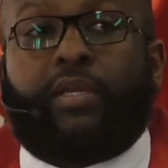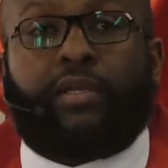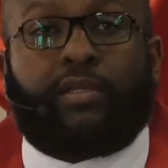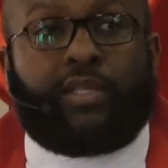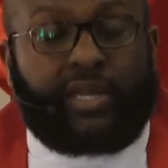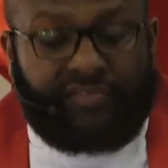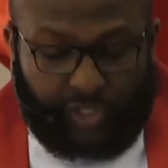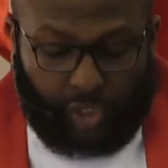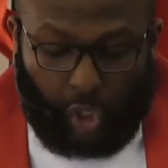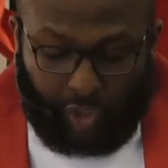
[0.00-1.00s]
not even
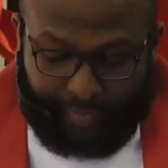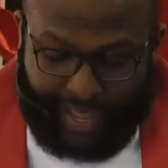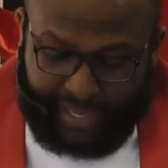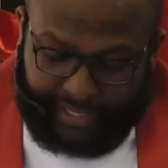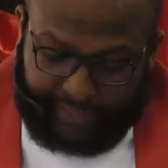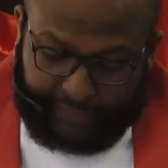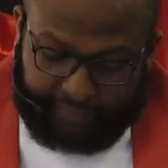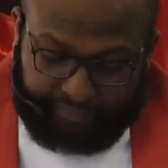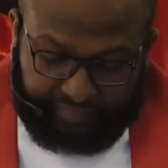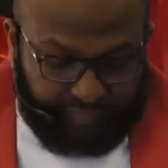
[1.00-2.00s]
a callback,
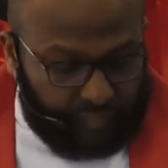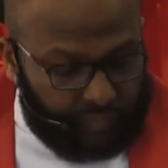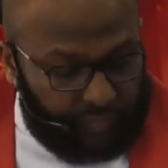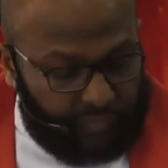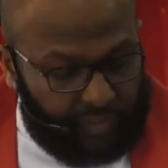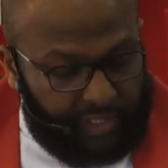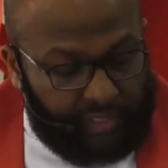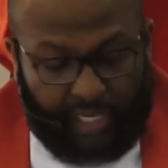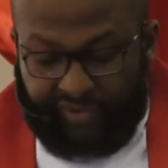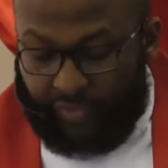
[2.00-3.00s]

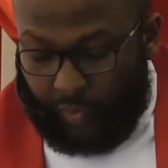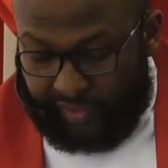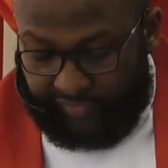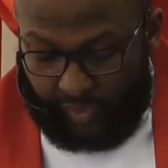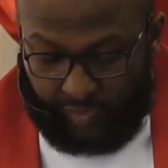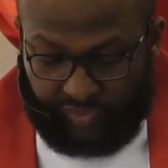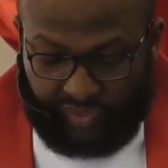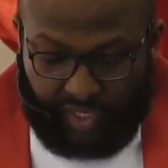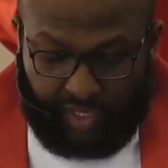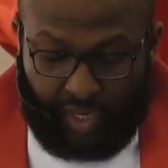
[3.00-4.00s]
not even one of those
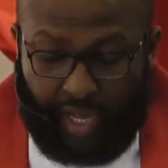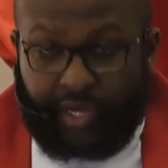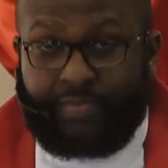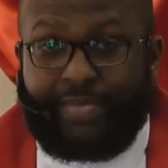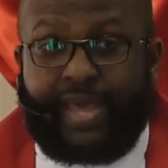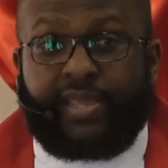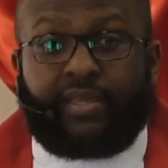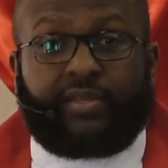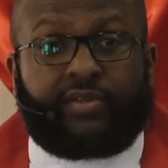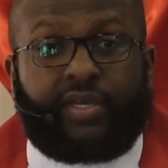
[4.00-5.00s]
automatic
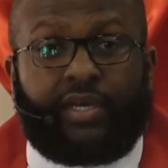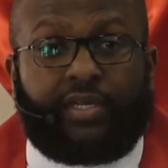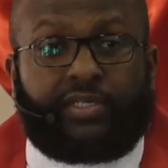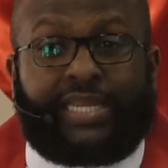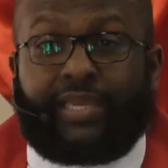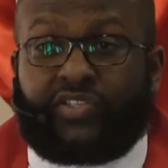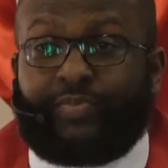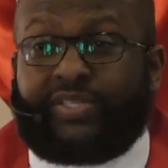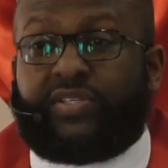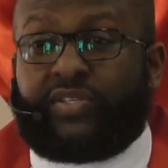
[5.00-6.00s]
uh, text
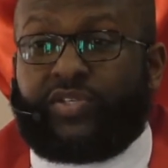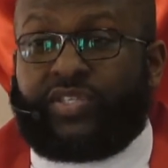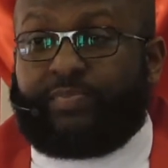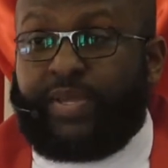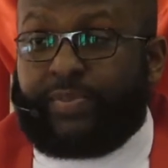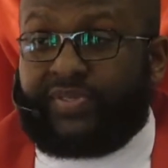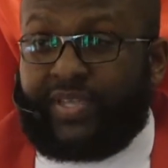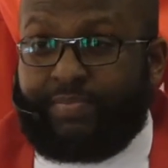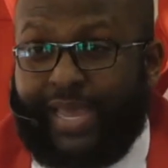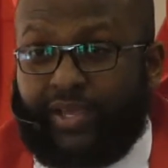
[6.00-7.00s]
messages that people
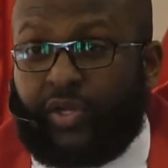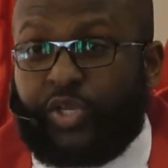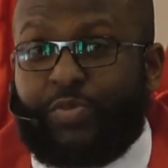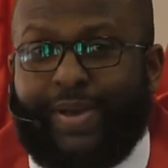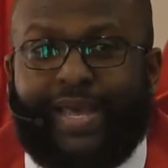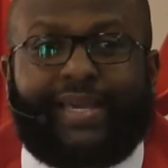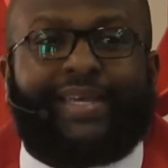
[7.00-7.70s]
send back, call you back,